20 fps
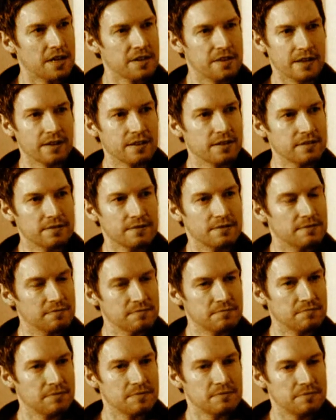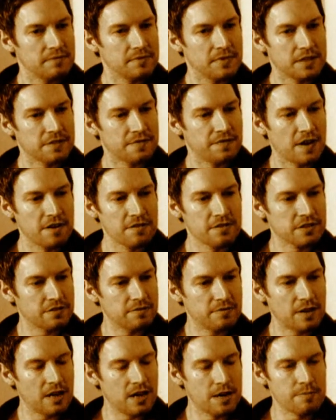mm. I think as far as
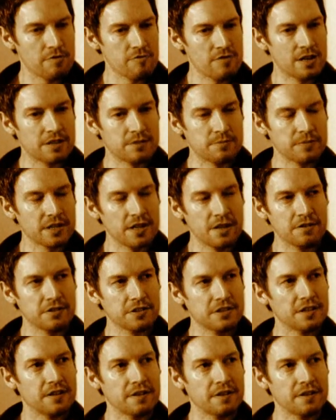hyperrealism goes,